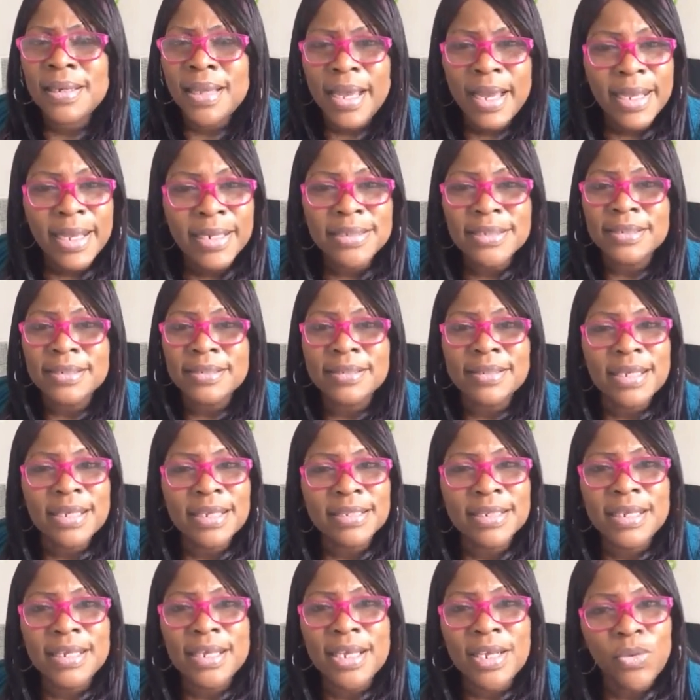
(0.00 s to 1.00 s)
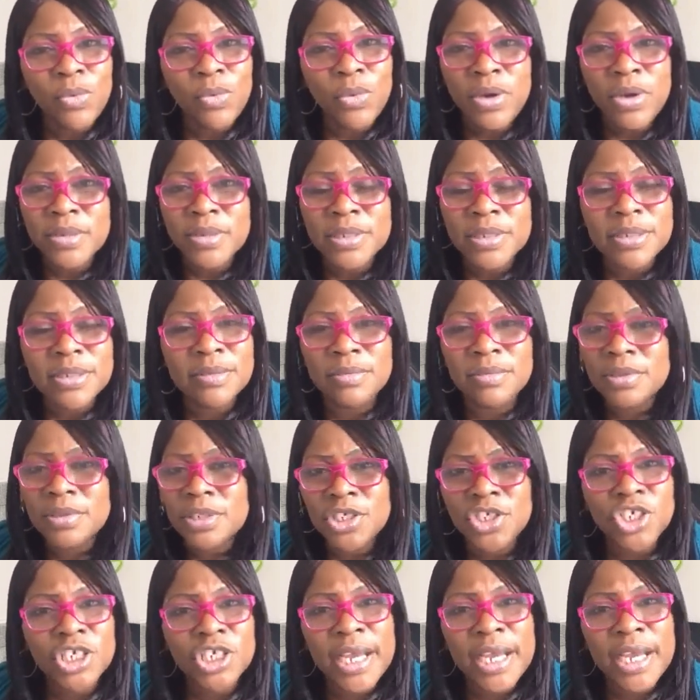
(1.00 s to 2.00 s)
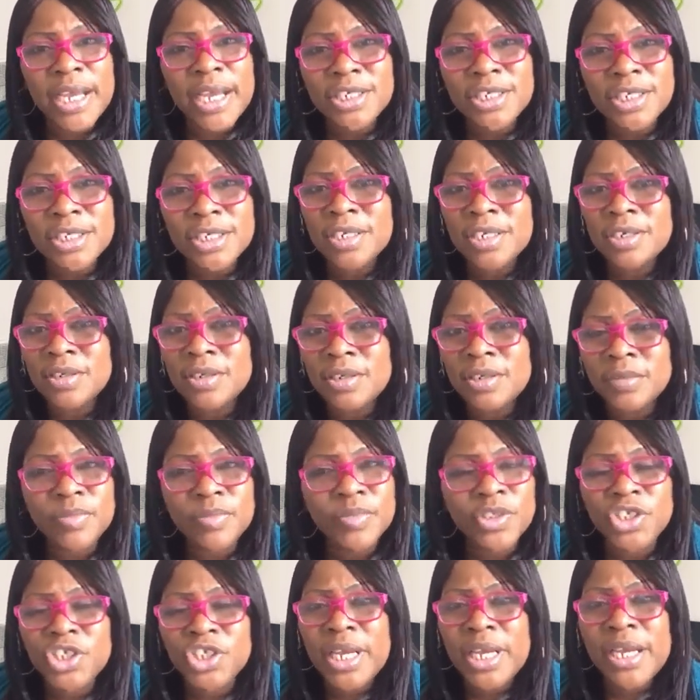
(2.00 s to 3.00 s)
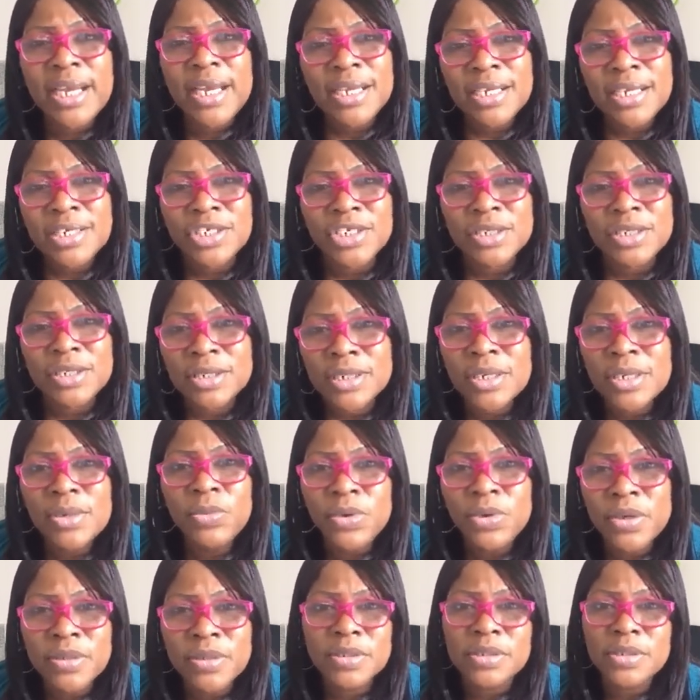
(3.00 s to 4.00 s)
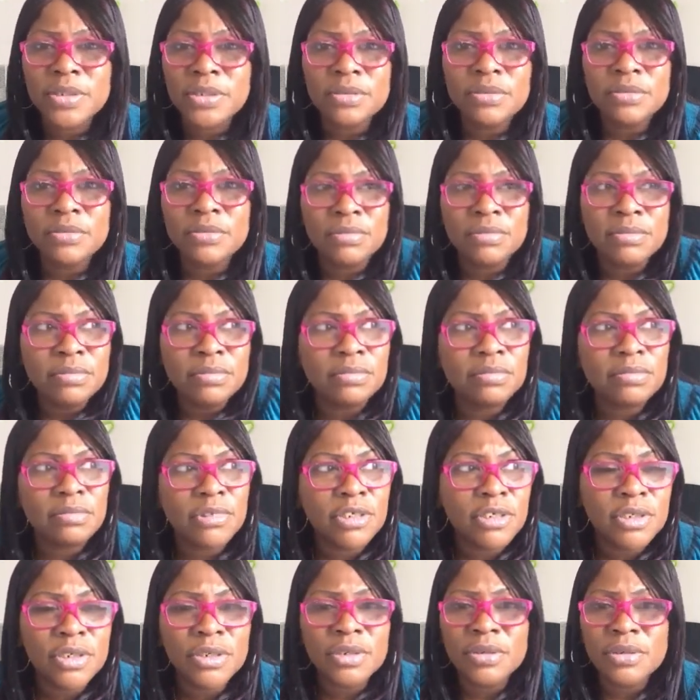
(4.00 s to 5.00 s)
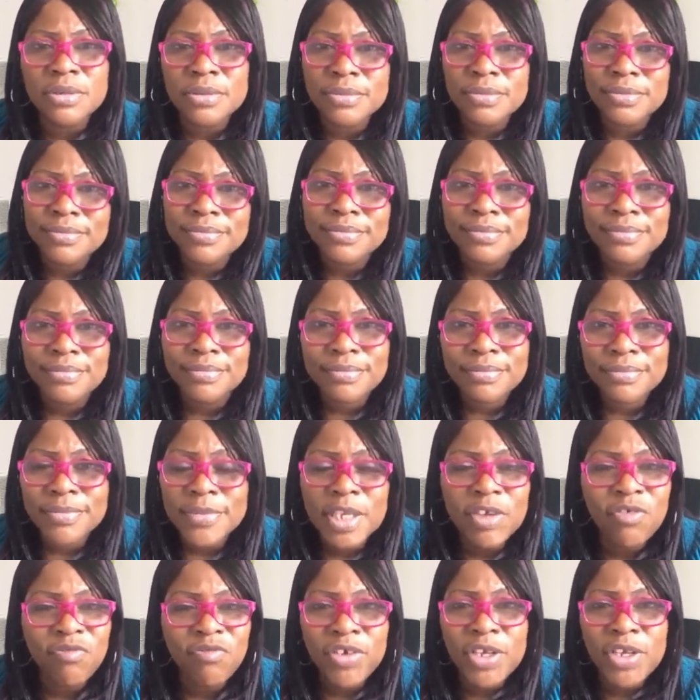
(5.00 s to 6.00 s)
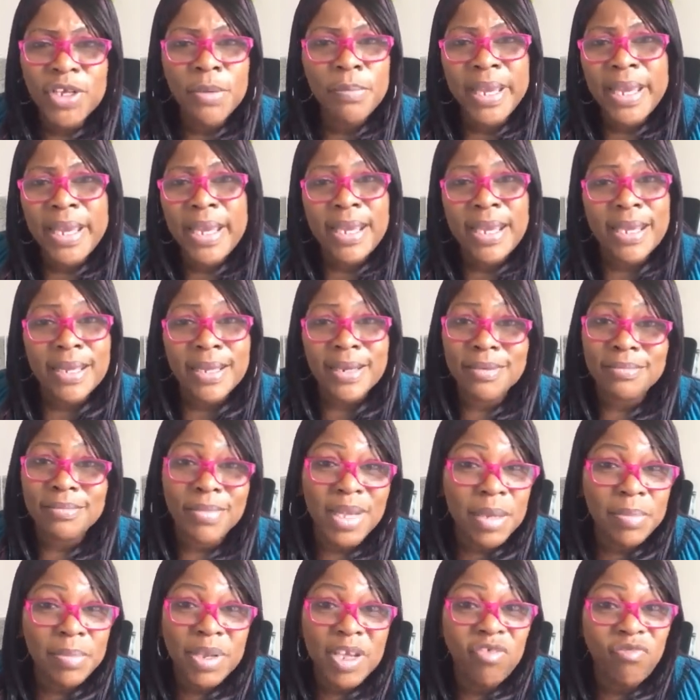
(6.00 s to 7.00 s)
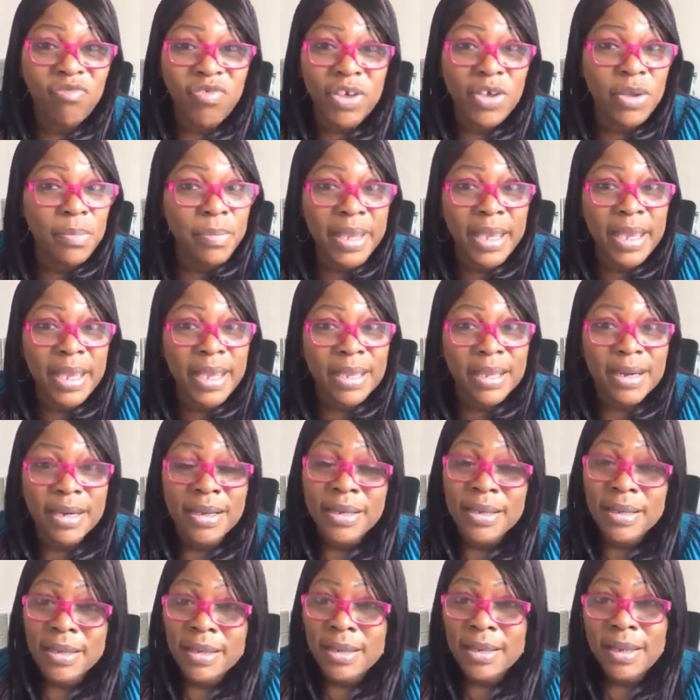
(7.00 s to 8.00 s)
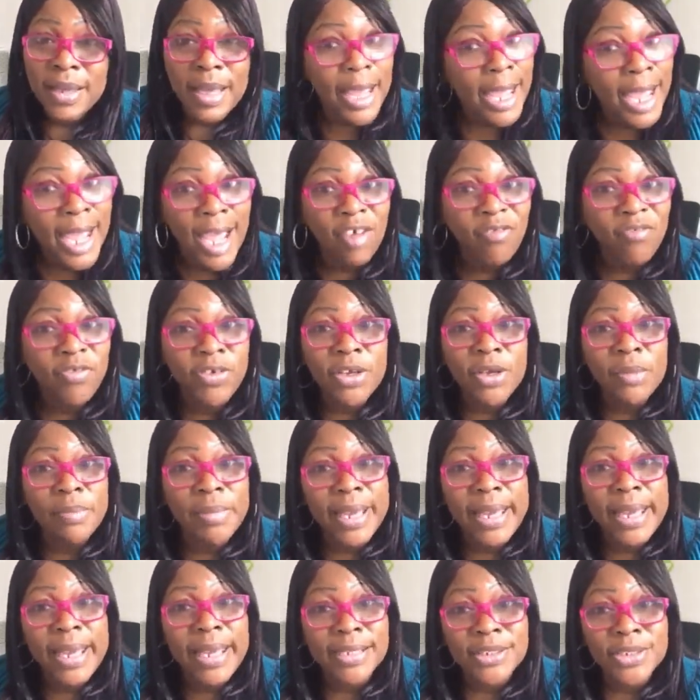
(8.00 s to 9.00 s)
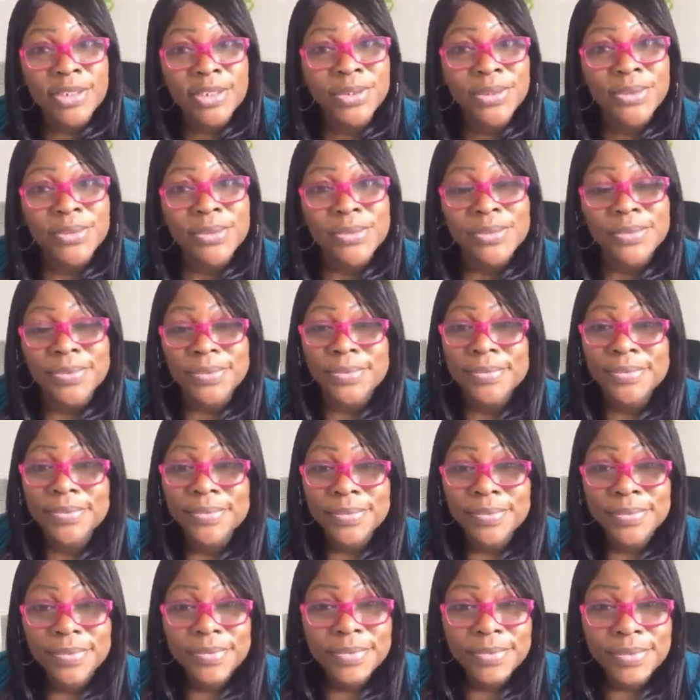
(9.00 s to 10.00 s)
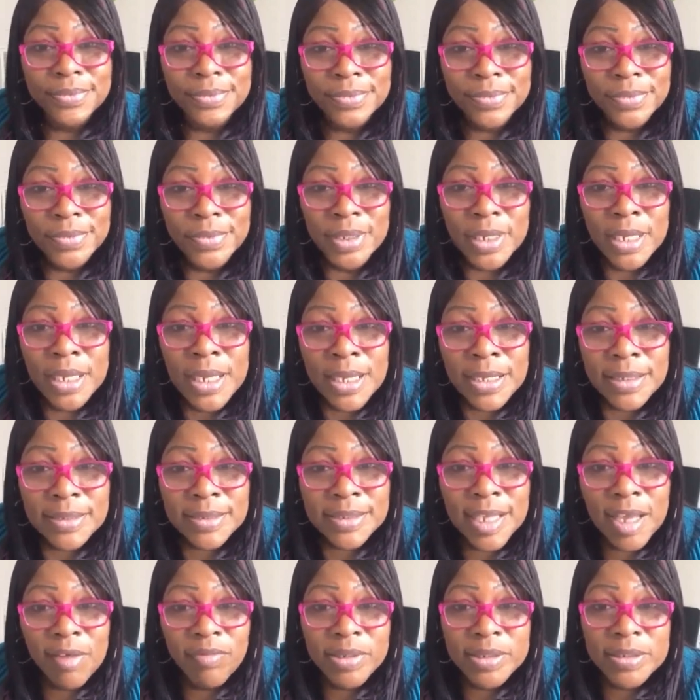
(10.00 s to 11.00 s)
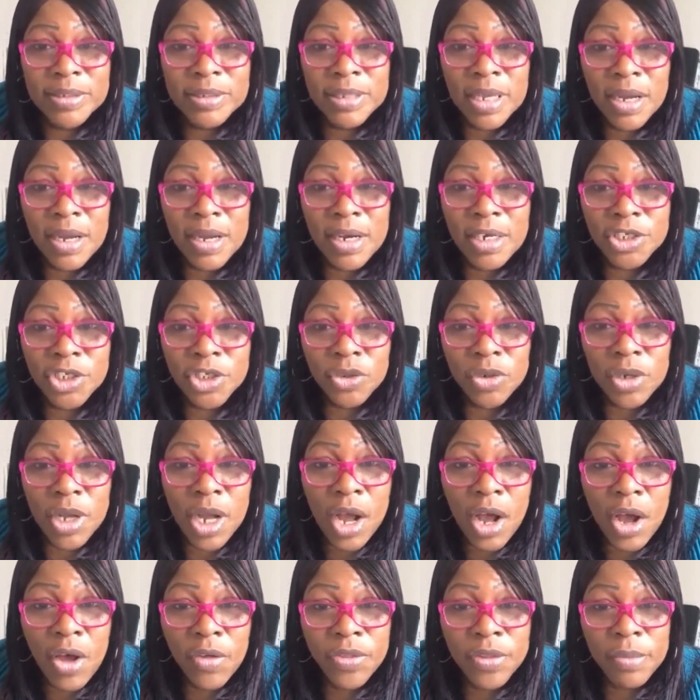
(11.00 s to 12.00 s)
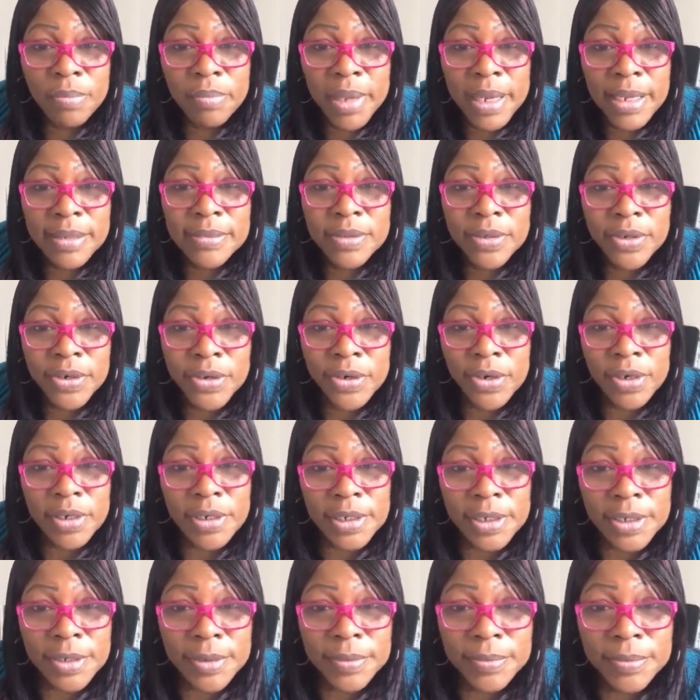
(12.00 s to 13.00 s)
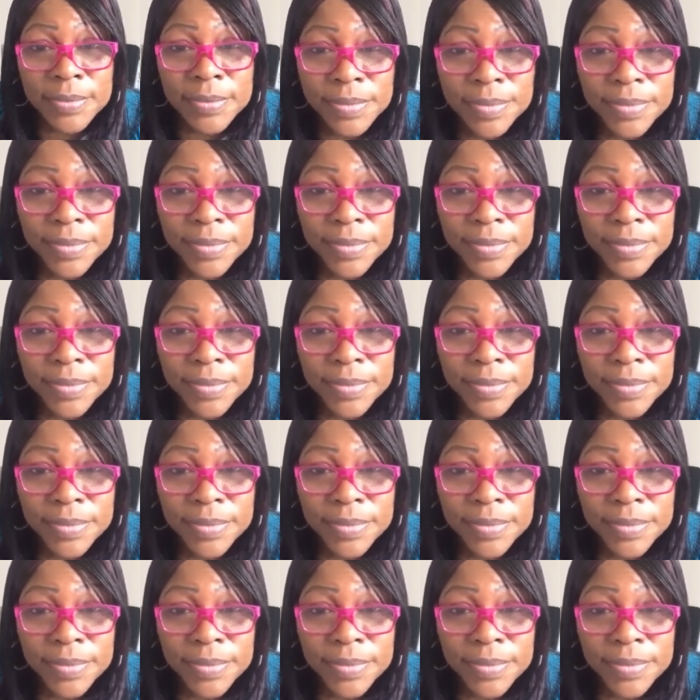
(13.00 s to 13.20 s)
I just think that he wants to change it and change it. He wants to, you know, he feel bad. Maybe he feel bad. I feel bad too. Seven Stars, you called the mess early.